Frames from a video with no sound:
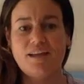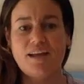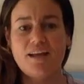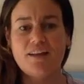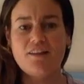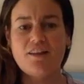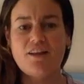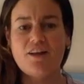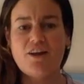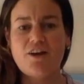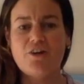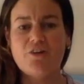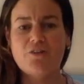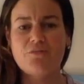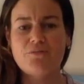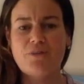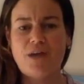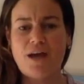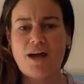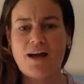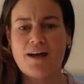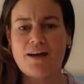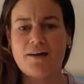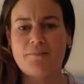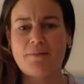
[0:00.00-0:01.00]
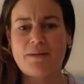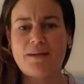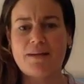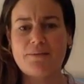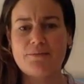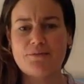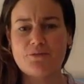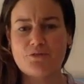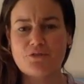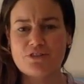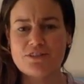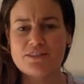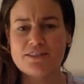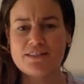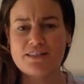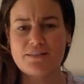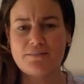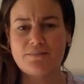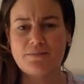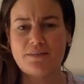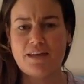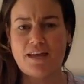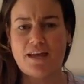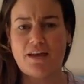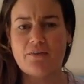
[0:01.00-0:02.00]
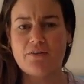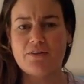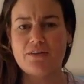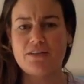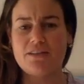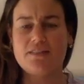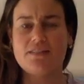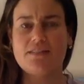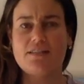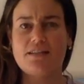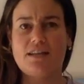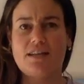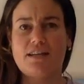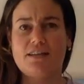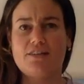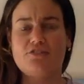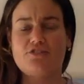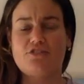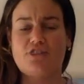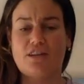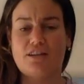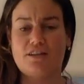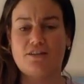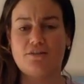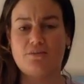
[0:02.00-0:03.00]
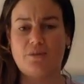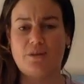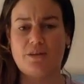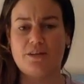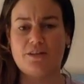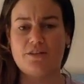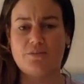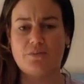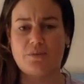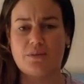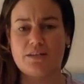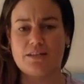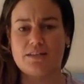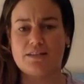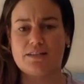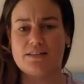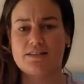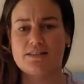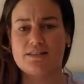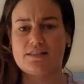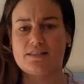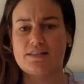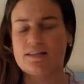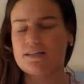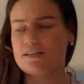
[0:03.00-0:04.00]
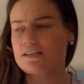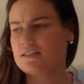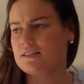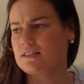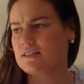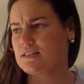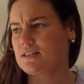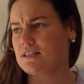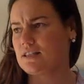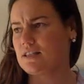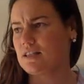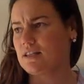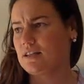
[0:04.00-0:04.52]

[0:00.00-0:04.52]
Hello, my name is Christine McGowan. Today is January 26th,